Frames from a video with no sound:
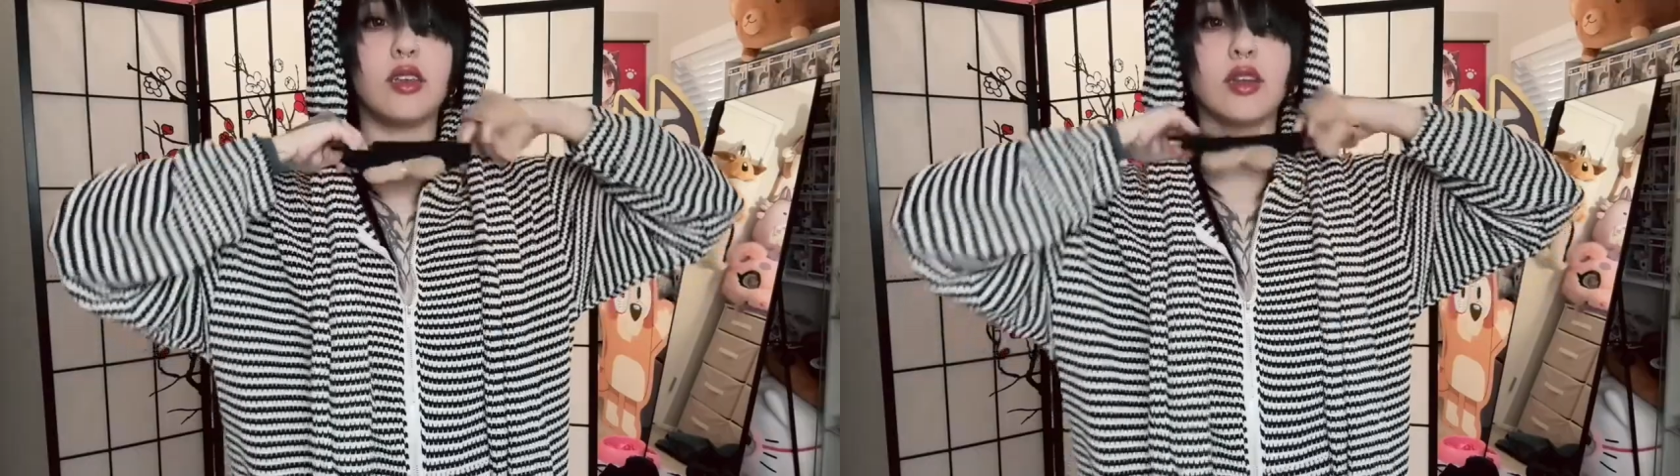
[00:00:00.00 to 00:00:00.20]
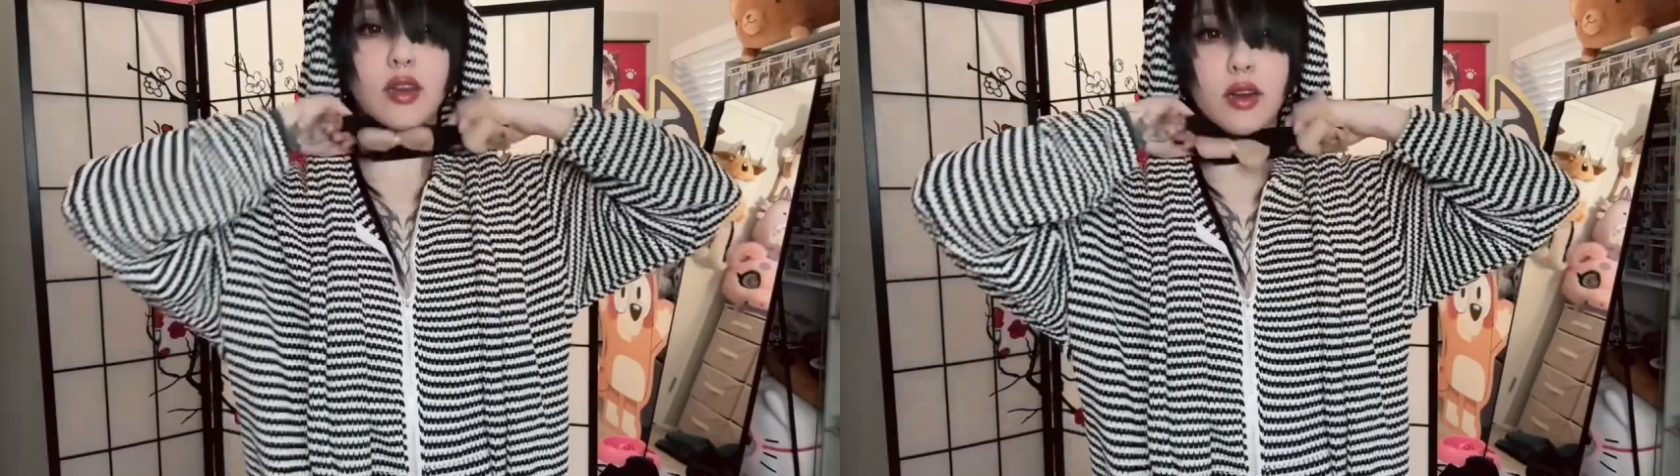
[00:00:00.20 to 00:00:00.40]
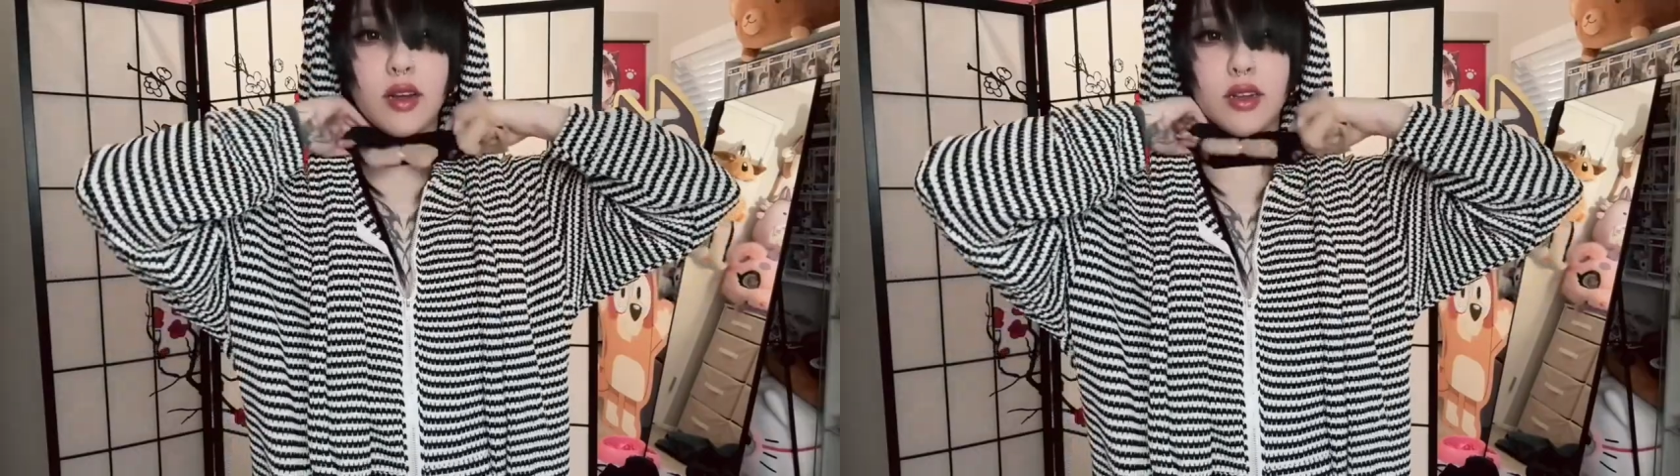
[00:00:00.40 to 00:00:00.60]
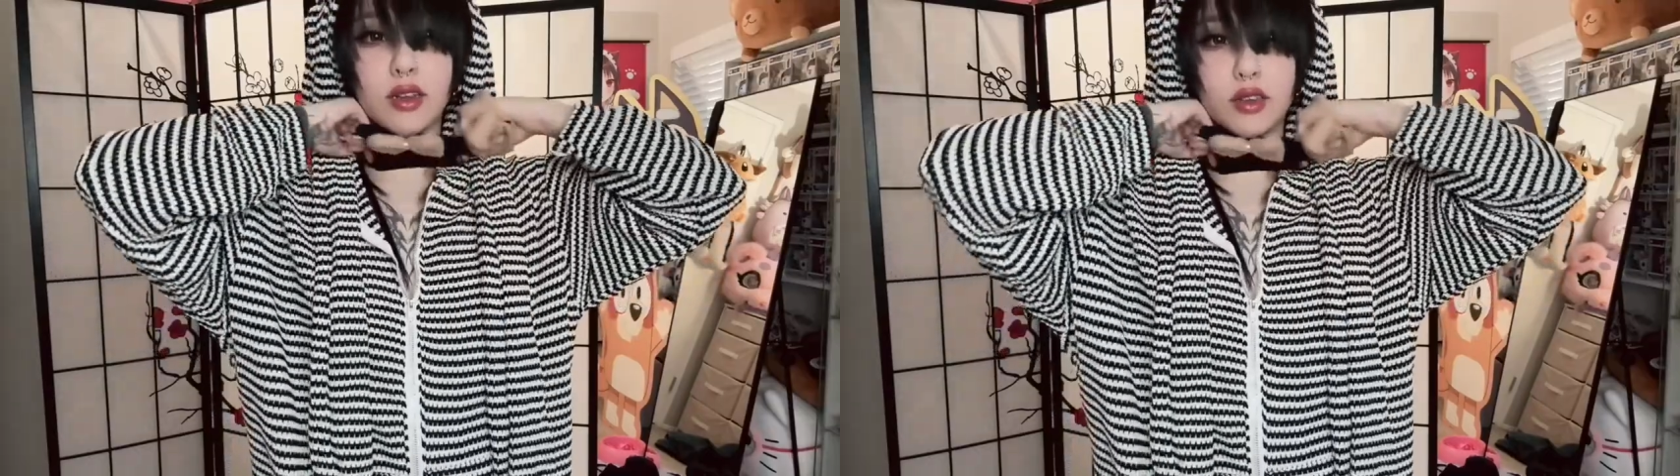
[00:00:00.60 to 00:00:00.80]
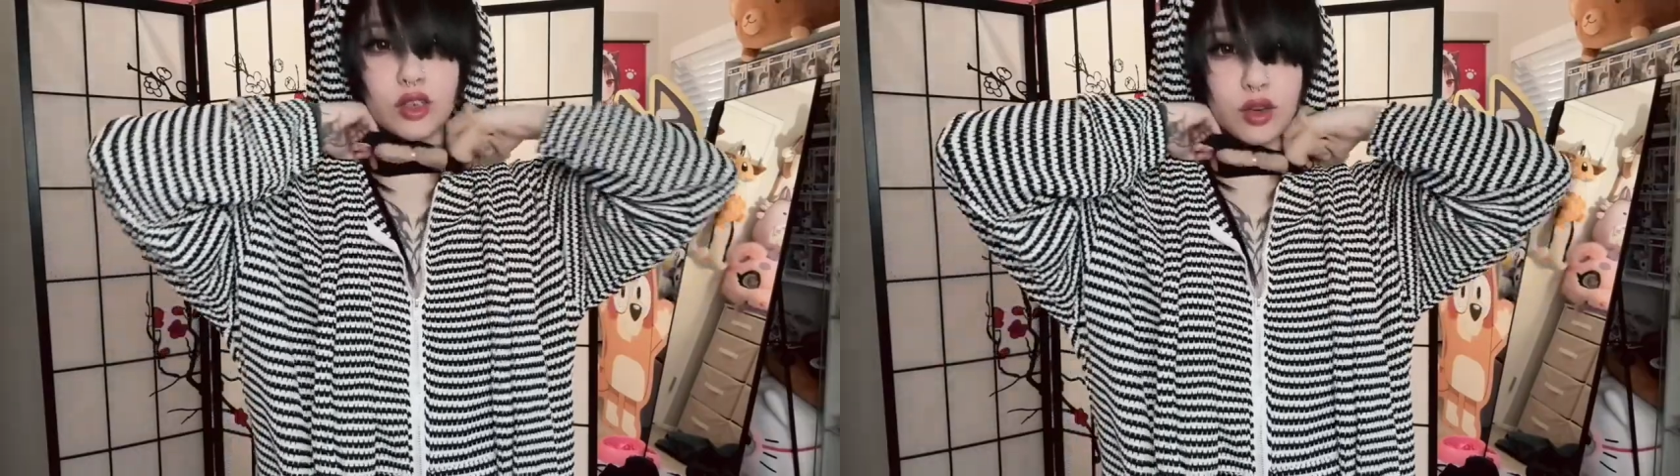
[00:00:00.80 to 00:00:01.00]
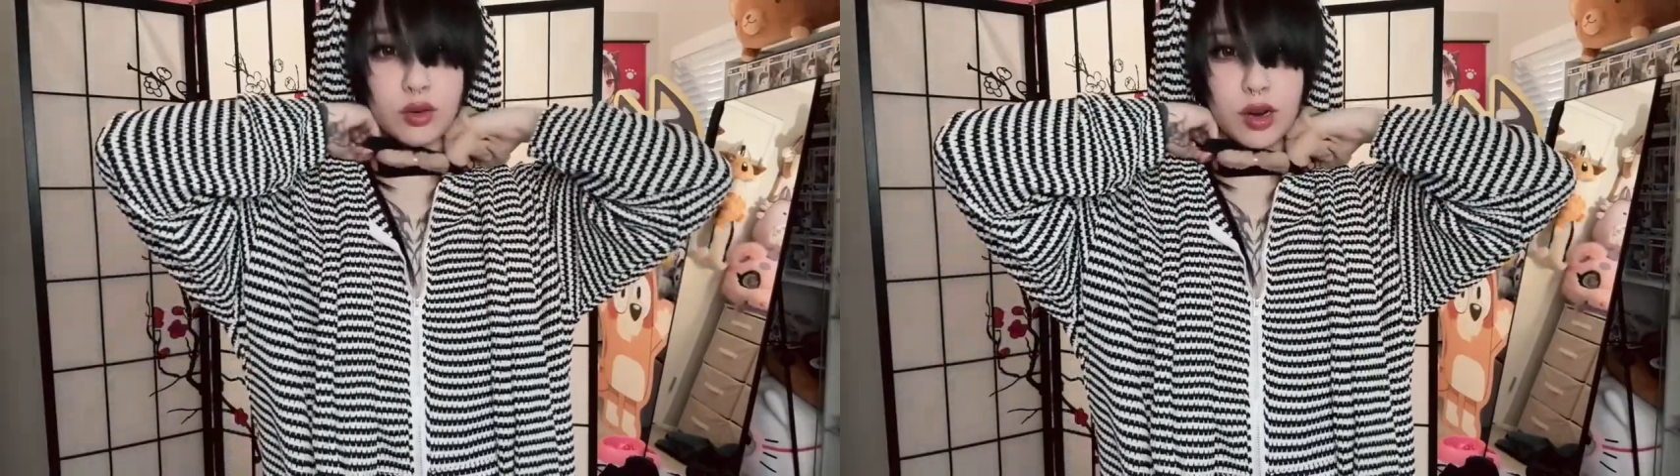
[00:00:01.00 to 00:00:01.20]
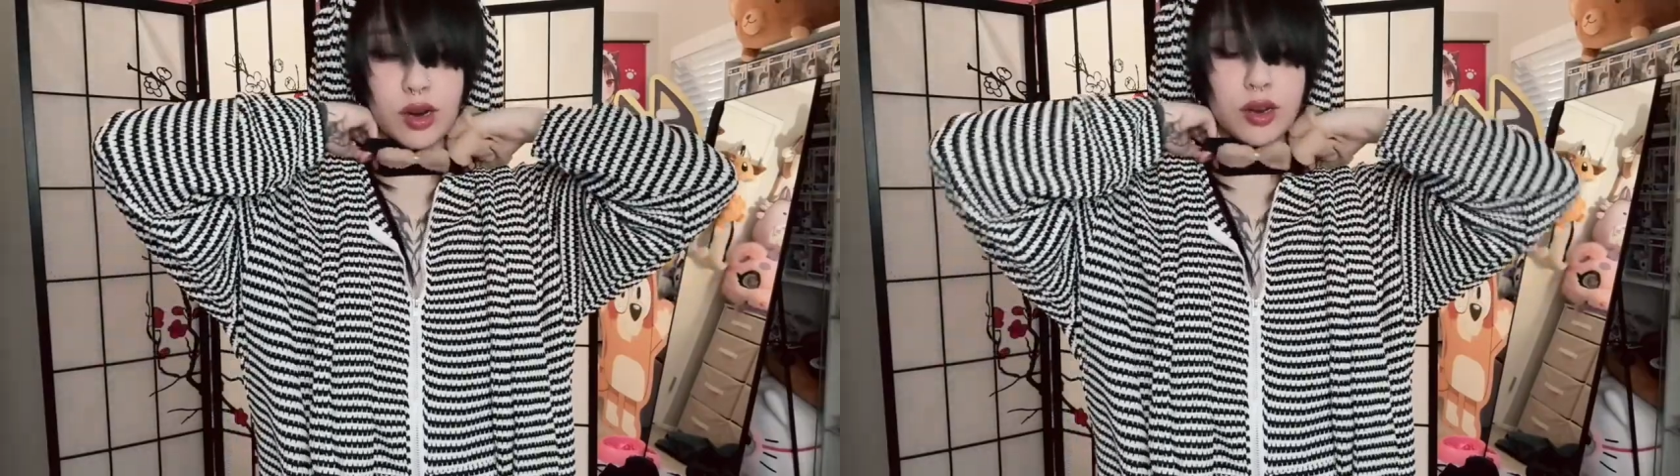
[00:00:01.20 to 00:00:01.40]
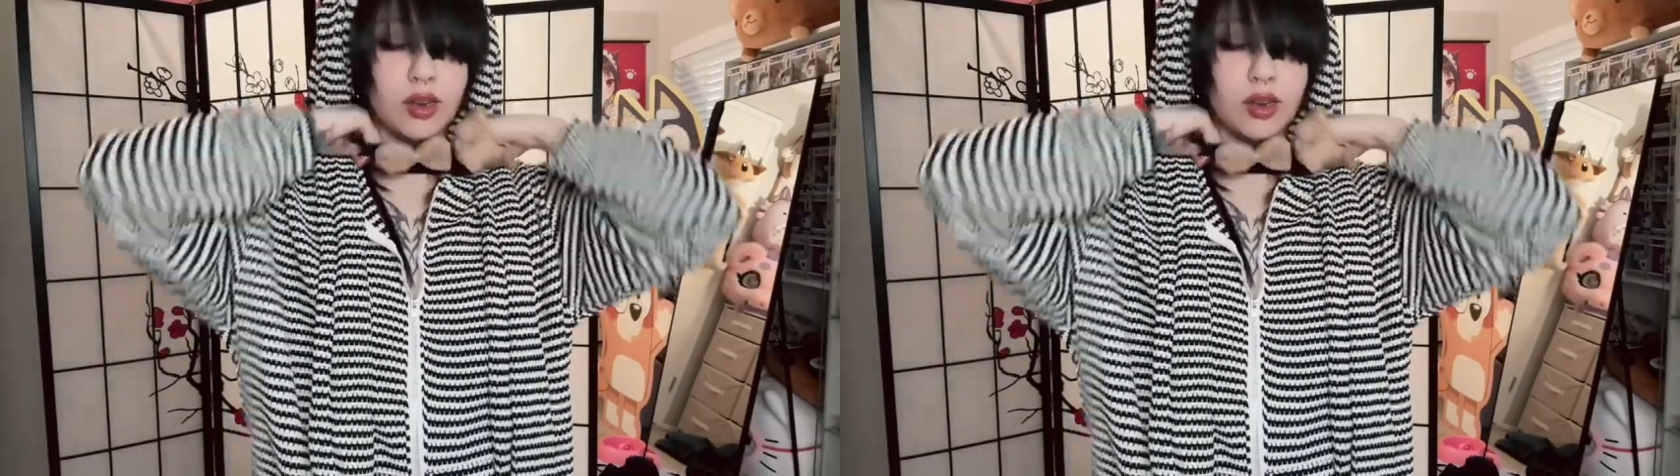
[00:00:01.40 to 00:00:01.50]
like a little choker.